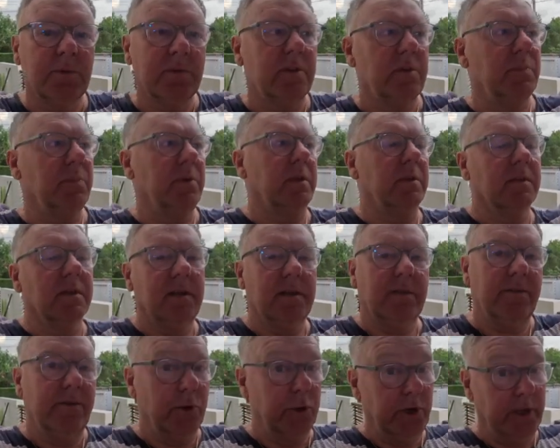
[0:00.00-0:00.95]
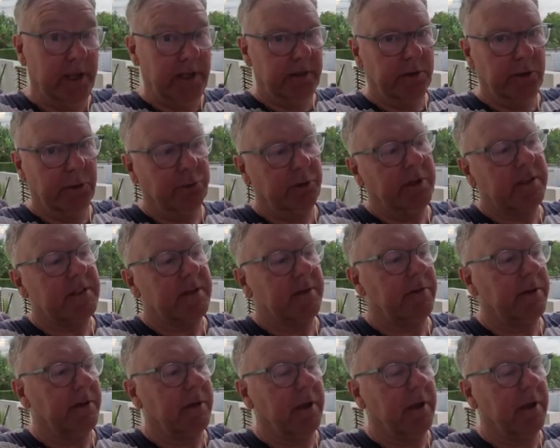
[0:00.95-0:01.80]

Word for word: with it being like 38 degrees every